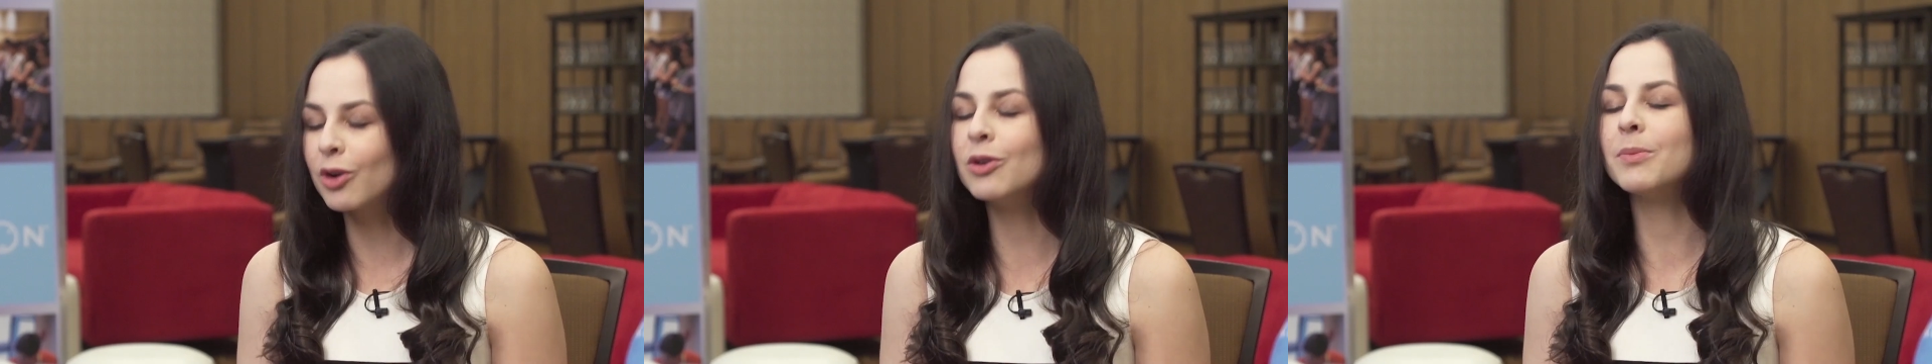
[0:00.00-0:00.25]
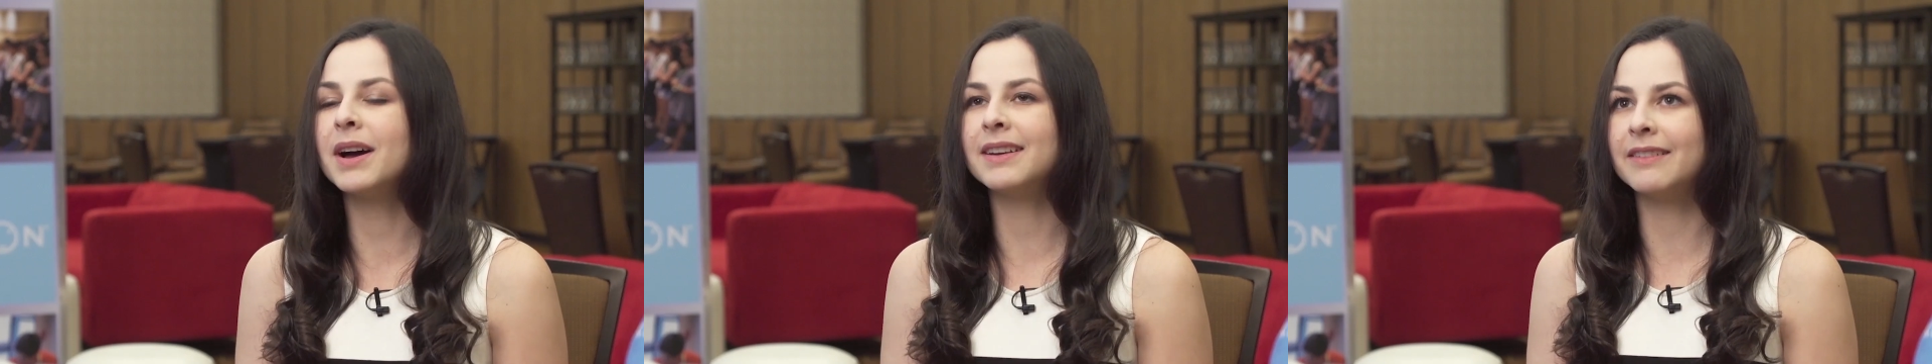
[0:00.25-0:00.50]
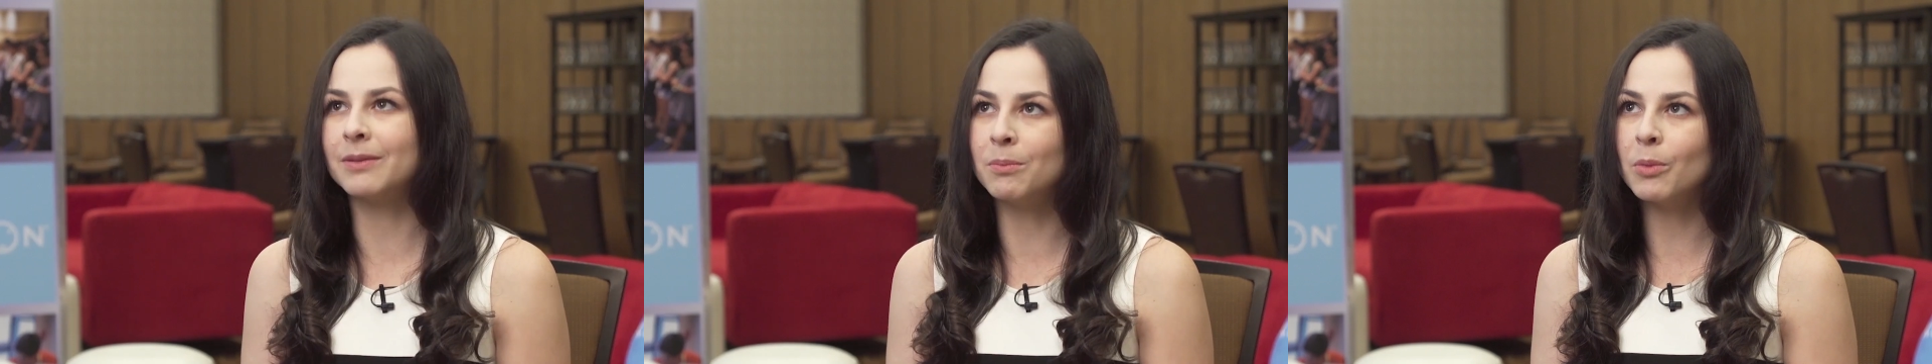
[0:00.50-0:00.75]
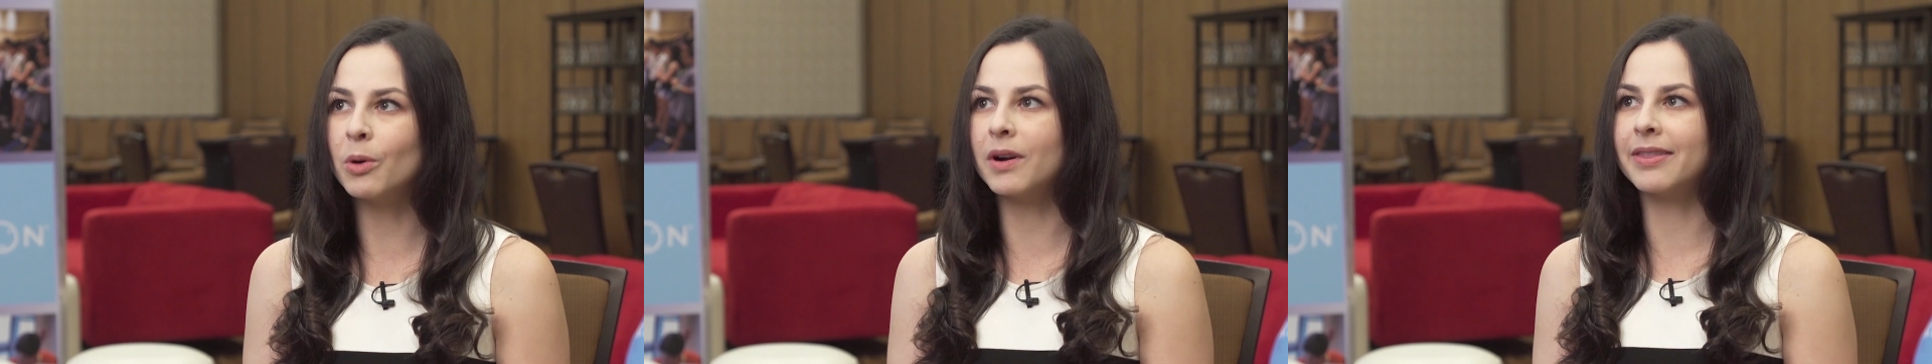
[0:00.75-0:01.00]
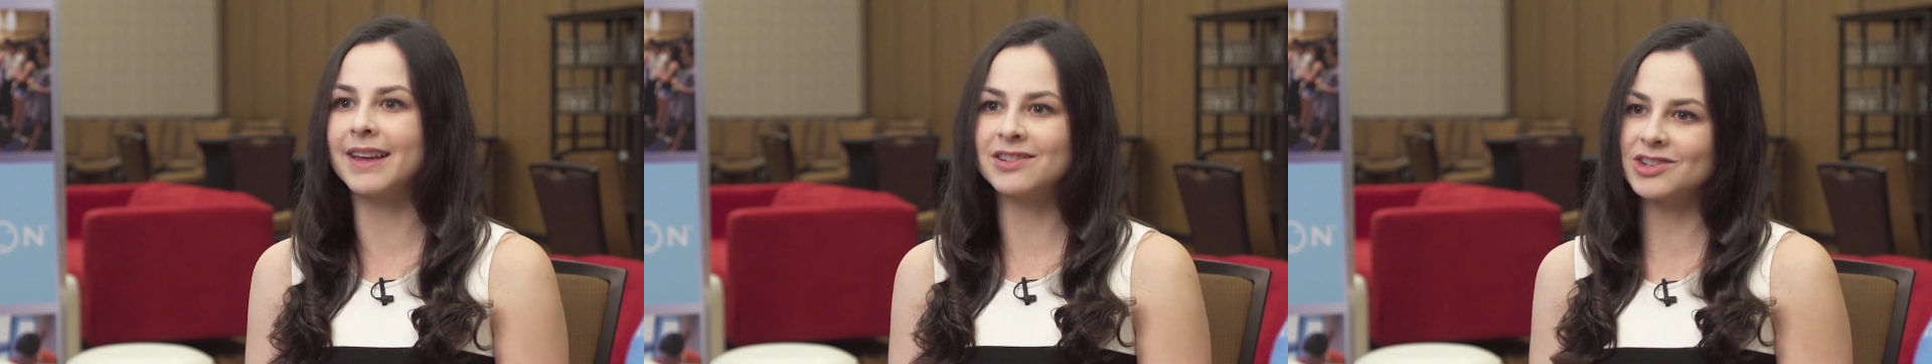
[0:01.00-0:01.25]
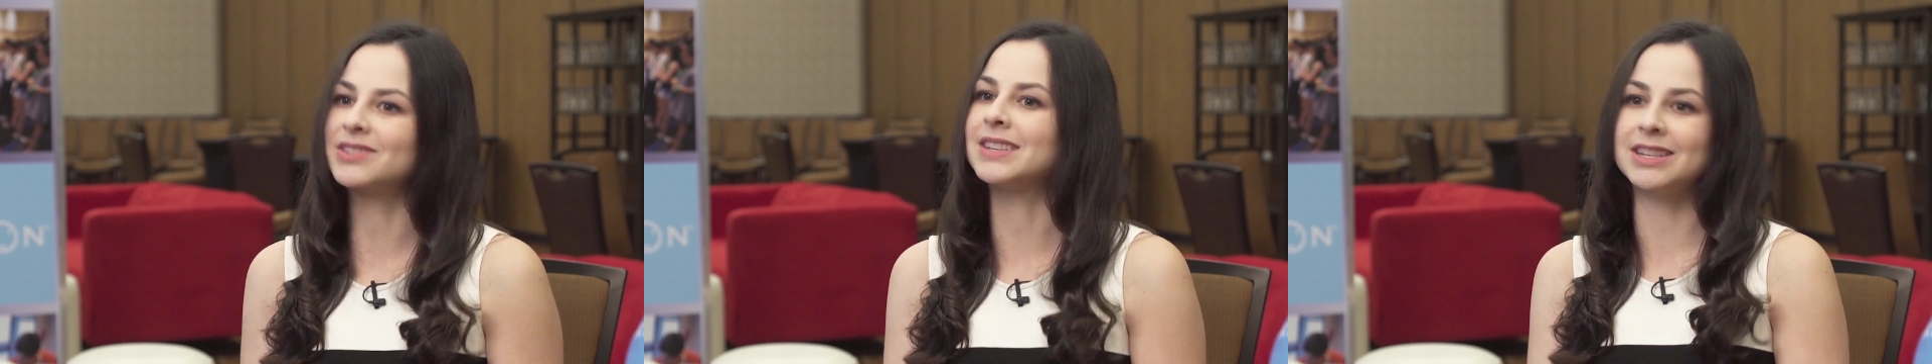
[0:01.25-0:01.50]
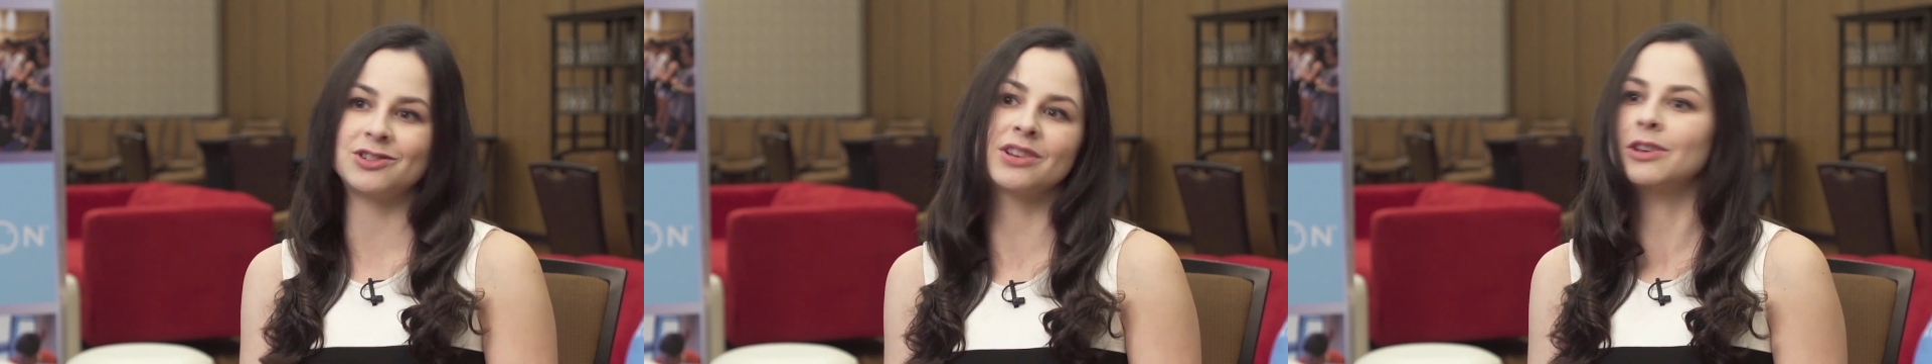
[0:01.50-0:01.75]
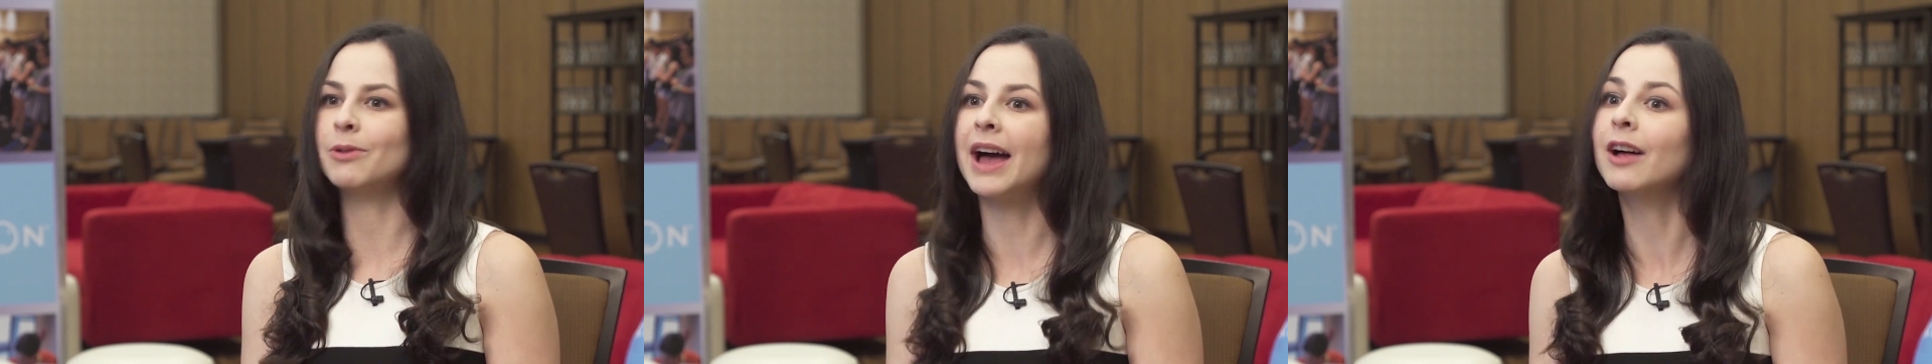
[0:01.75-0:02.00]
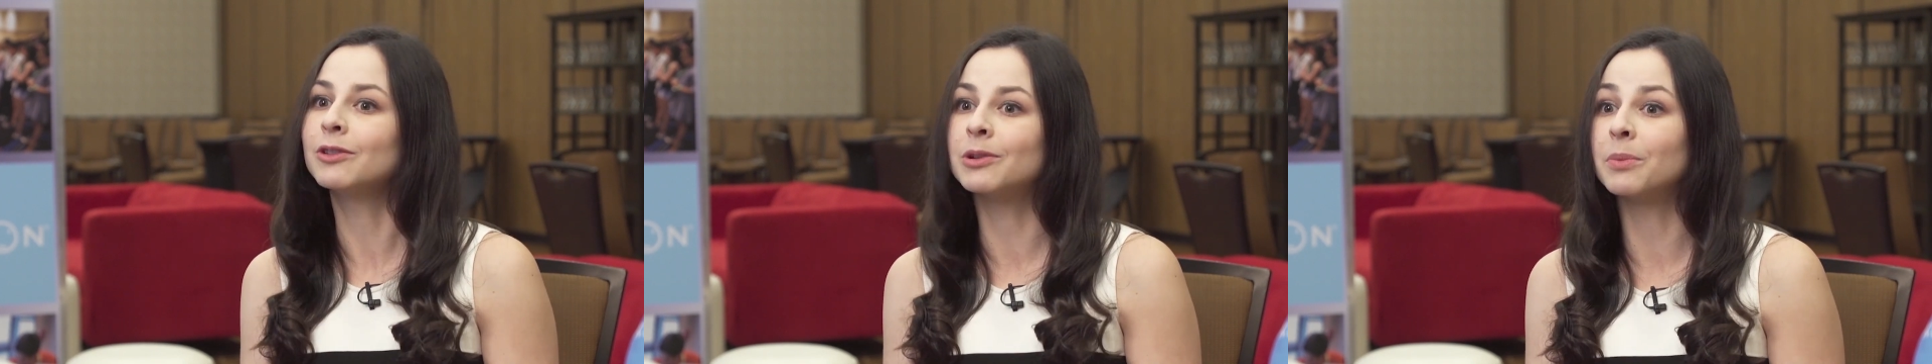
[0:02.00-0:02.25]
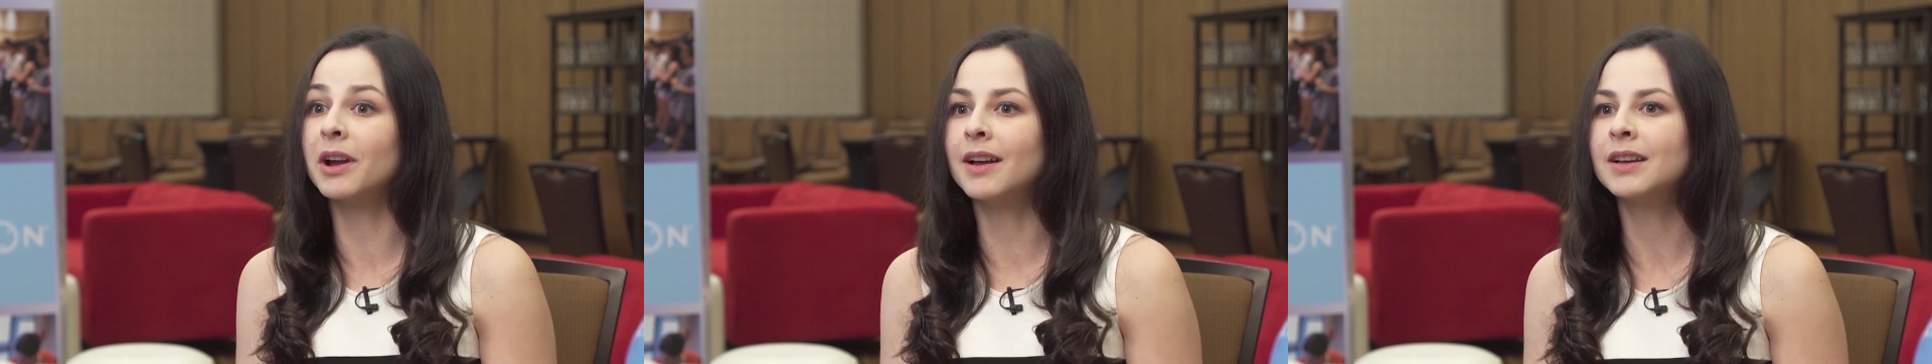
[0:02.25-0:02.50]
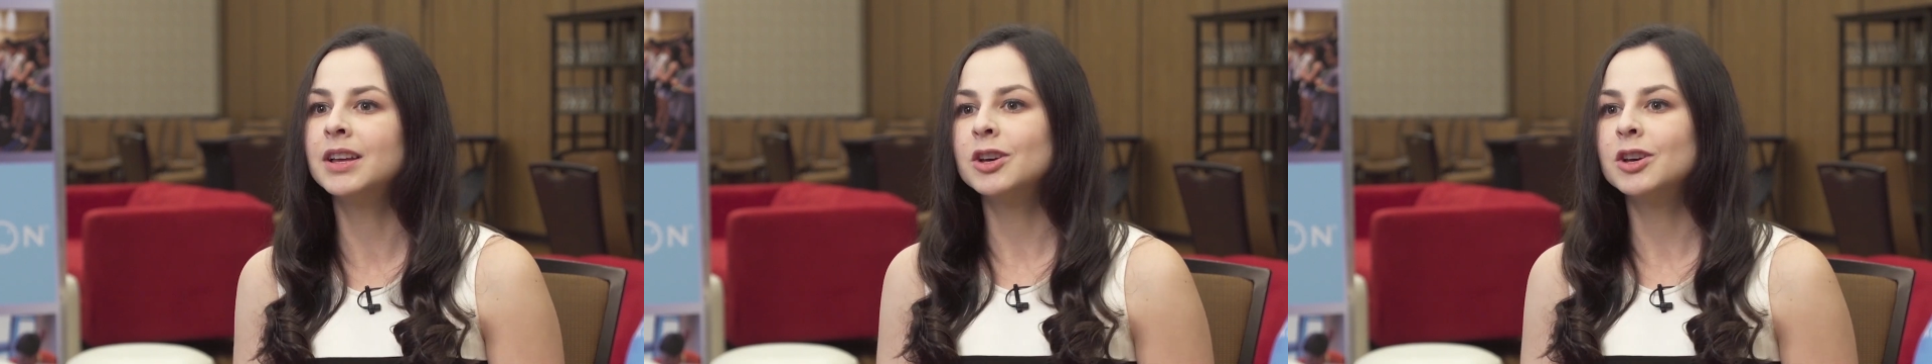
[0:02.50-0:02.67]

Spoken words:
Kumon is more than just teaching you algebra.